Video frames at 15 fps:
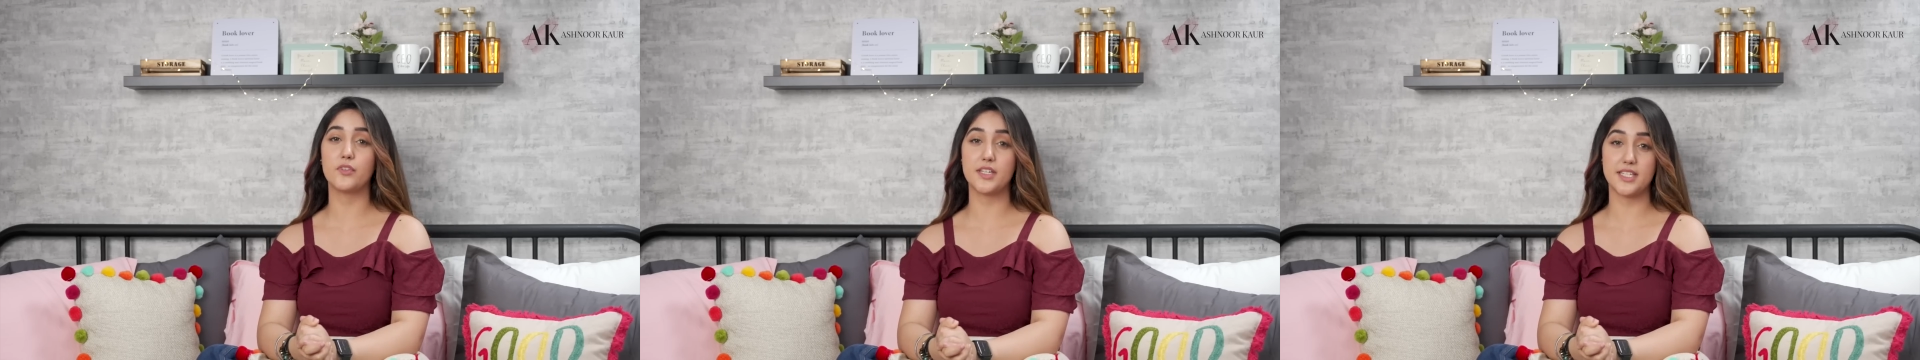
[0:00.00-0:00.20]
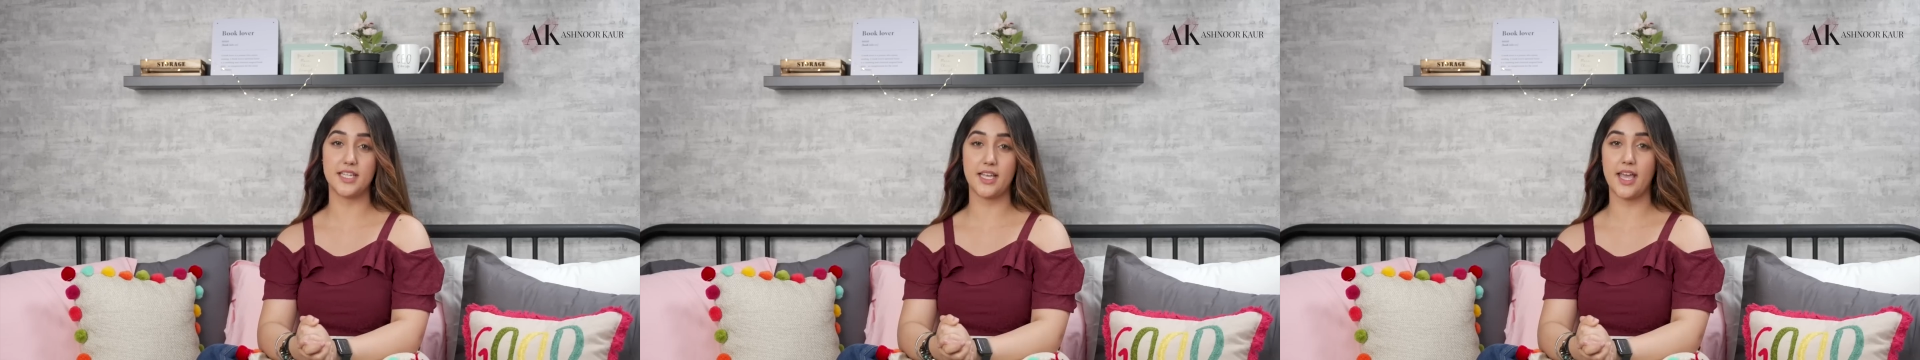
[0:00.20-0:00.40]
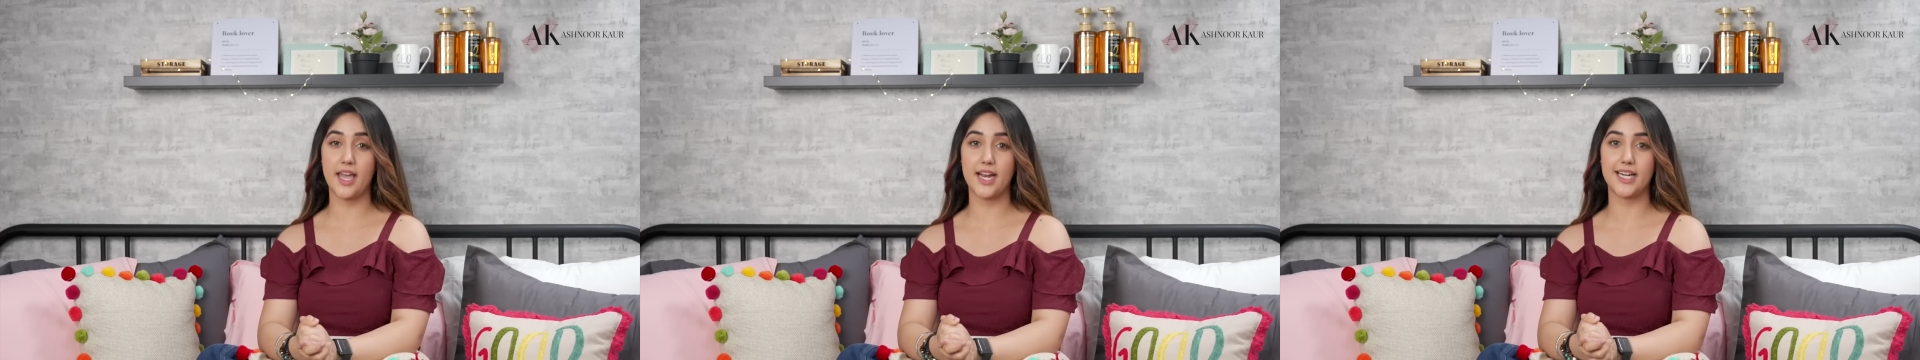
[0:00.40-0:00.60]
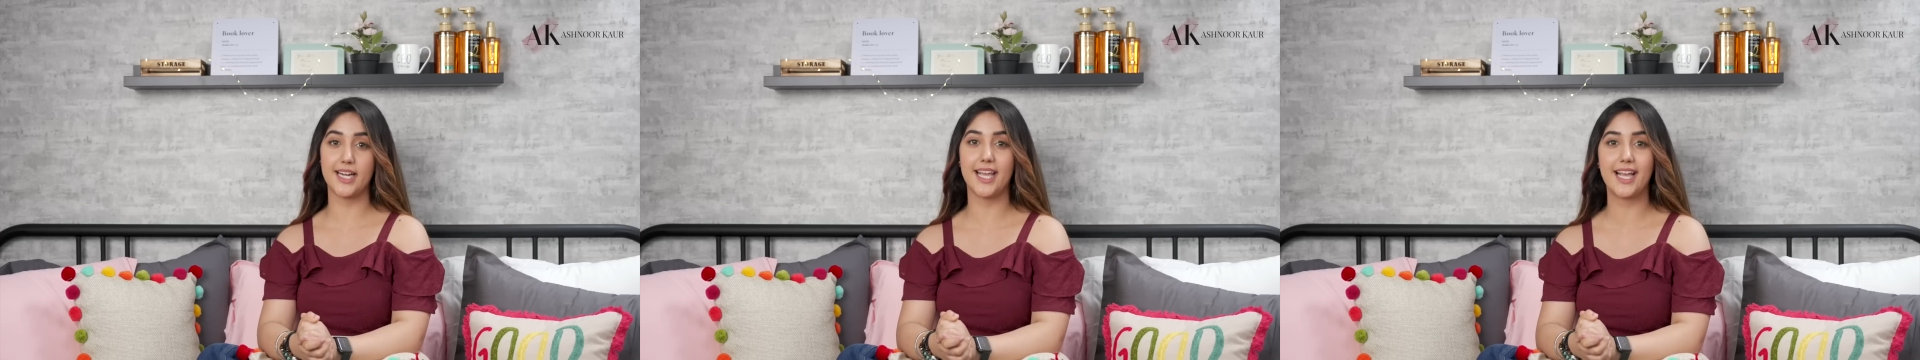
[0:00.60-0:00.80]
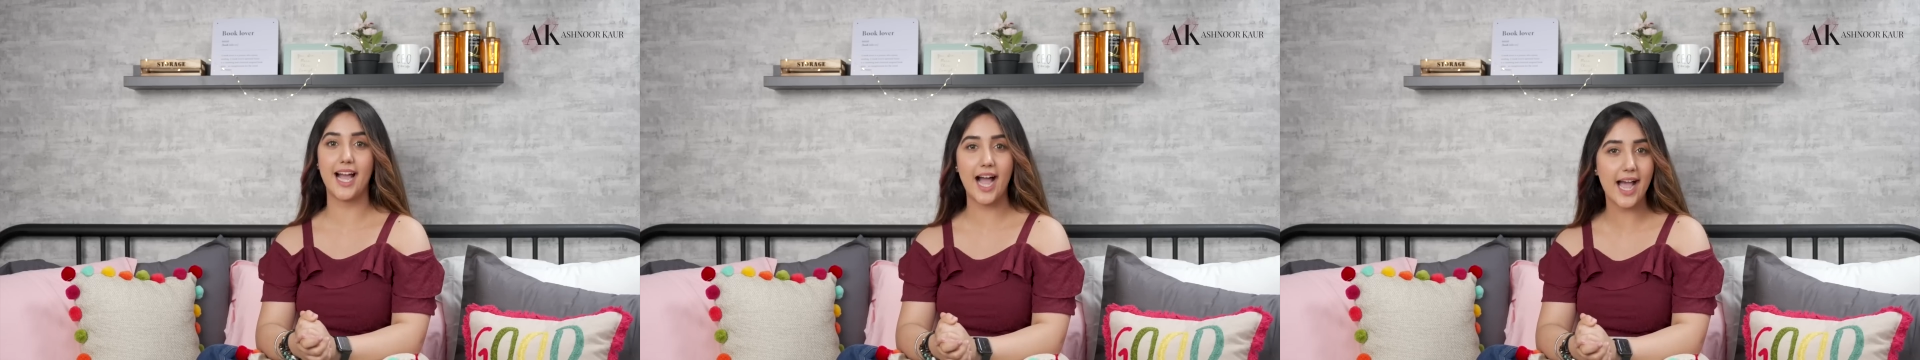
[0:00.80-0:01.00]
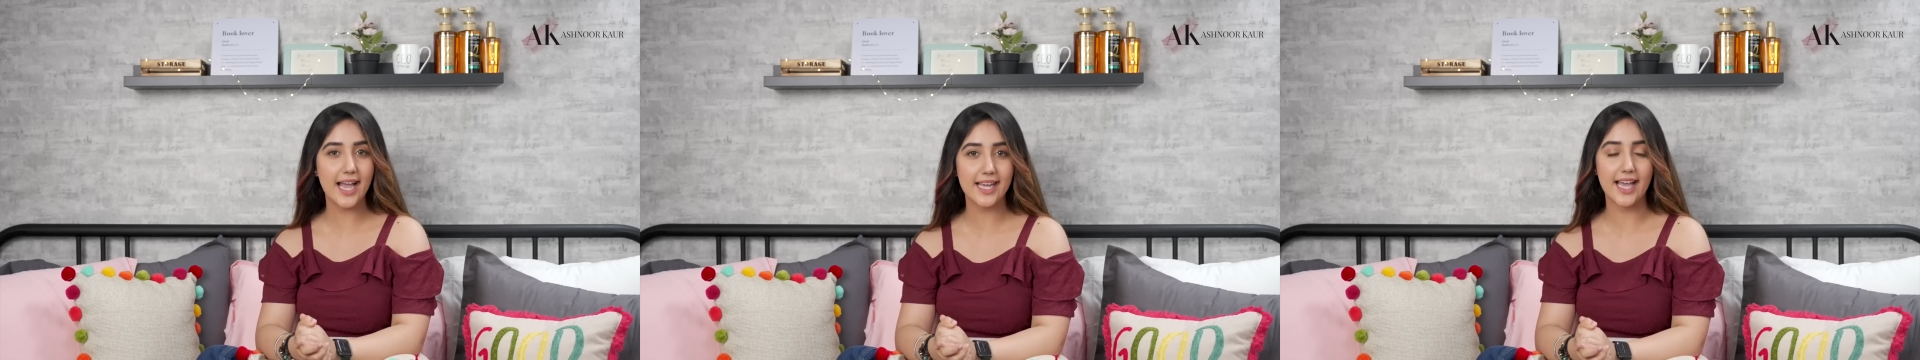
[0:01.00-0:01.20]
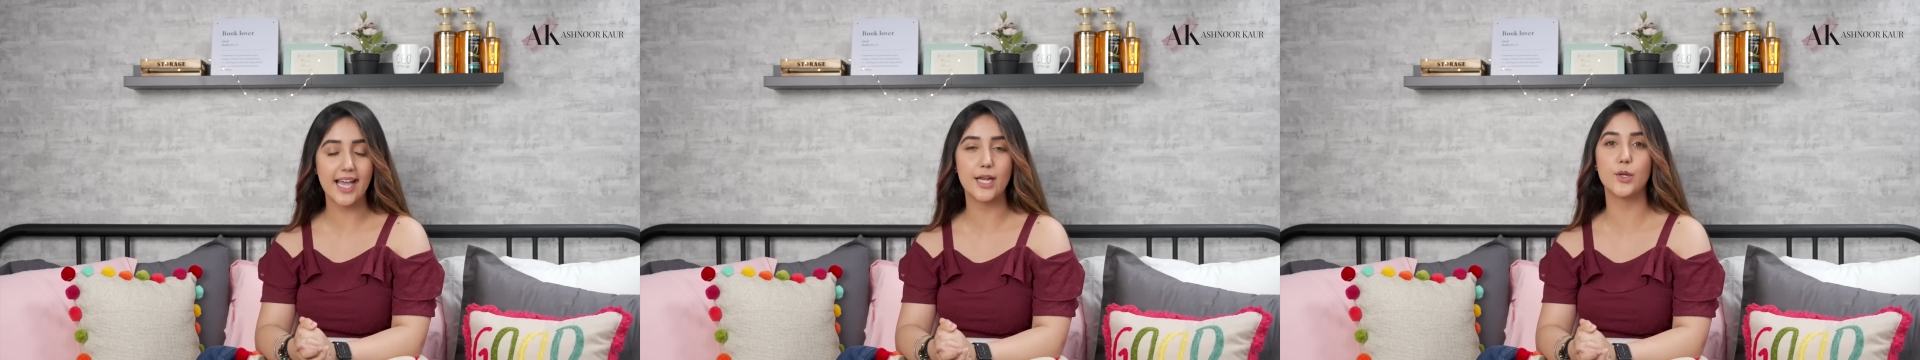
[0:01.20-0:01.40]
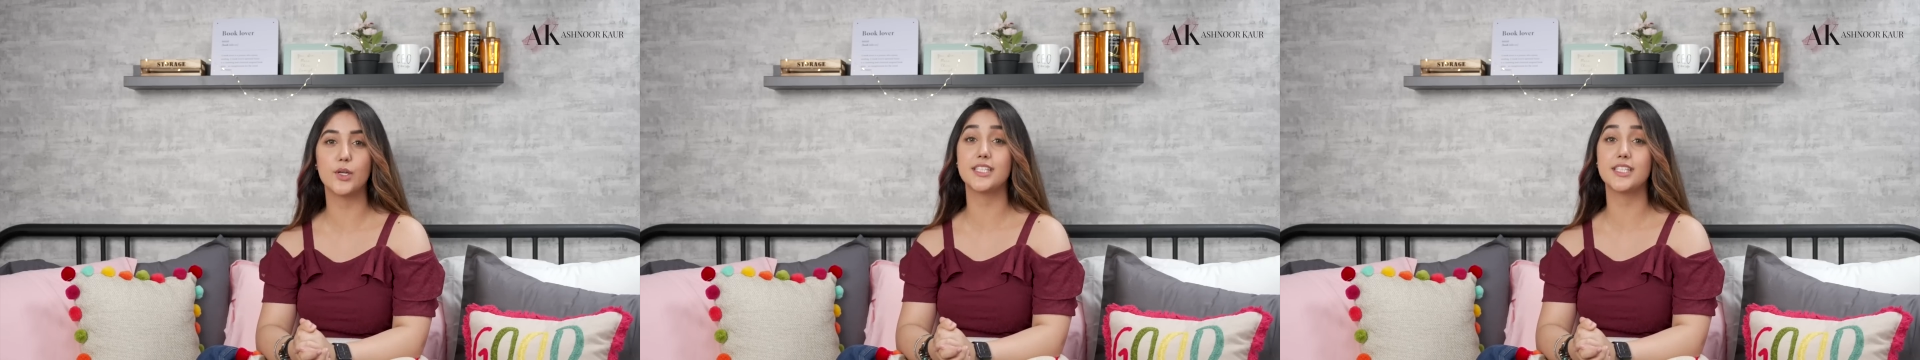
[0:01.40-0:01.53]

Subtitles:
frizzy hair like I had,